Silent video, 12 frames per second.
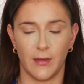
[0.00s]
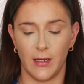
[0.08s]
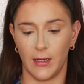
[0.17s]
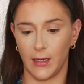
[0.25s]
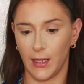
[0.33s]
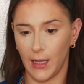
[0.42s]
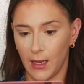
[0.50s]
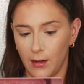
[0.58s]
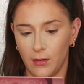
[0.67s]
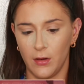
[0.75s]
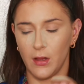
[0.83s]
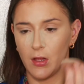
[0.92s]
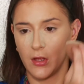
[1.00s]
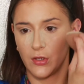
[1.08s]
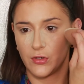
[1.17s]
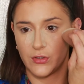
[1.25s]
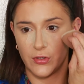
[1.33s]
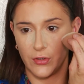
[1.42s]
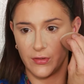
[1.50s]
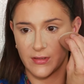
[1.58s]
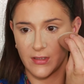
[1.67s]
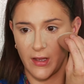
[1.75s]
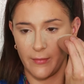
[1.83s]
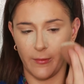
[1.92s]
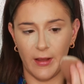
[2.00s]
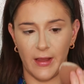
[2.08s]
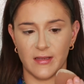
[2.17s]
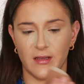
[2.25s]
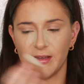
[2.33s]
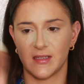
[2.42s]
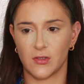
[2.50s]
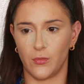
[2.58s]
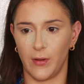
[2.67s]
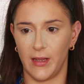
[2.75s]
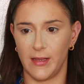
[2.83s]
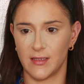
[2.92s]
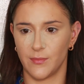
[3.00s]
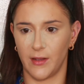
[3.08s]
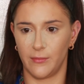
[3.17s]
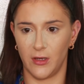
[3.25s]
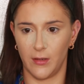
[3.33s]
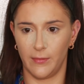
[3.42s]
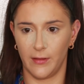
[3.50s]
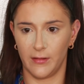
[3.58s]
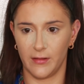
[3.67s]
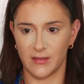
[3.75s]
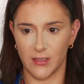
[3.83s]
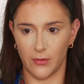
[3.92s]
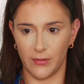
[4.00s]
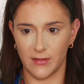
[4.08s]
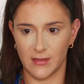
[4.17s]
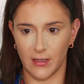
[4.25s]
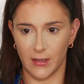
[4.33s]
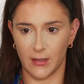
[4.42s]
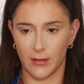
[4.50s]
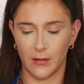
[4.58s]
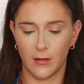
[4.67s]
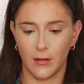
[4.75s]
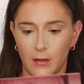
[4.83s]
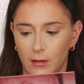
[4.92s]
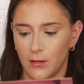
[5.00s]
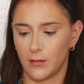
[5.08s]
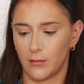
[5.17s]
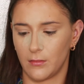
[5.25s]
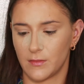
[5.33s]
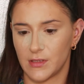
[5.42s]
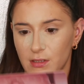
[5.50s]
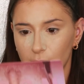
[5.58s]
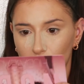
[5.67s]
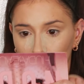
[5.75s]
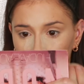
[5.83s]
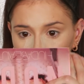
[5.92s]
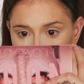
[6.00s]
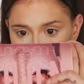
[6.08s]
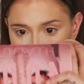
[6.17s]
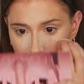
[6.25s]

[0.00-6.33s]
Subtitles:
it in again, turn sideways. I squeeze my beauty blender so it's like smaller.